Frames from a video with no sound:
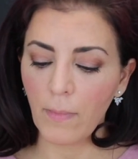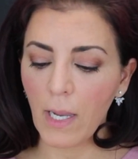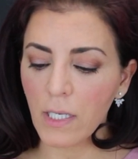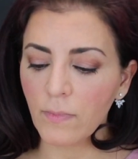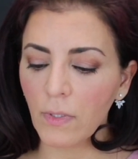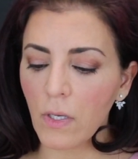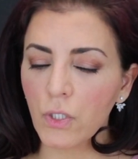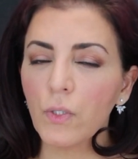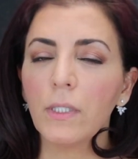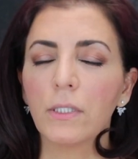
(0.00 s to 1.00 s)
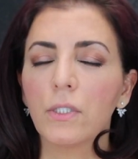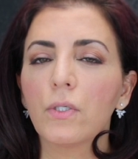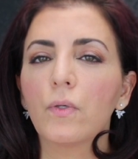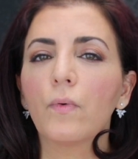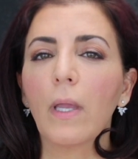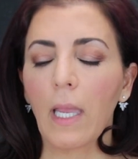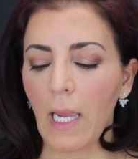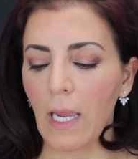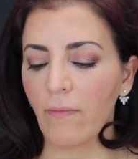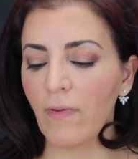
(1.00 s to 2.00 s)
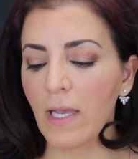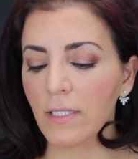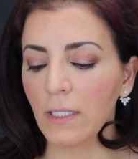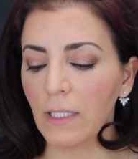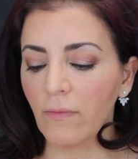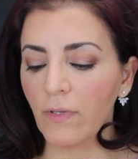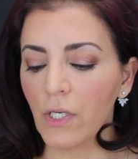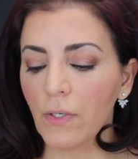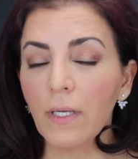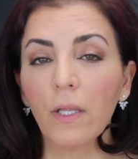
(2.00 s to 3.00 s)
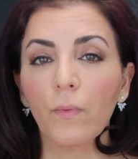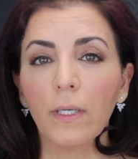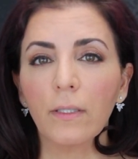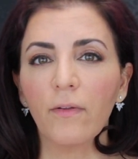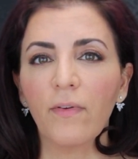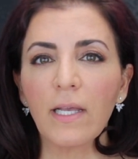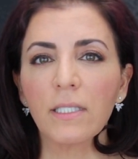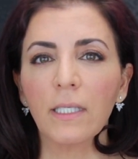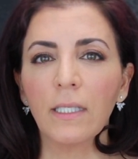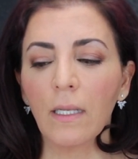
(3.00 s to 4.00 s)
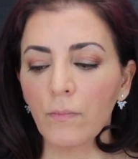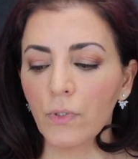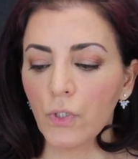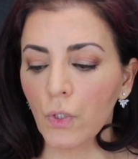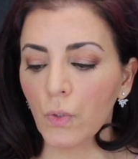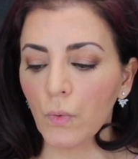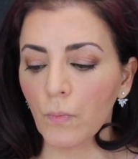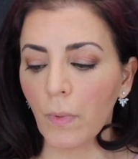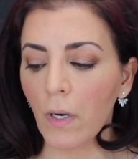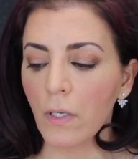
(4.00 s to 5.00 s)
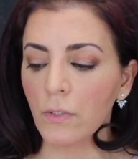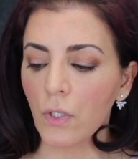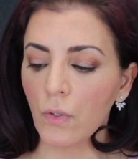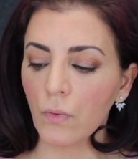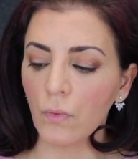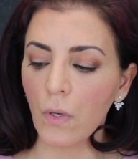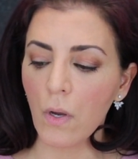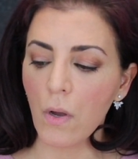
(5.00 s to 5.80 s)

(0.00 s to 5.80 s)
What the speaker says: My husband goes, you need to do a Vaseline video, another one, Vaseline number 2, part 2.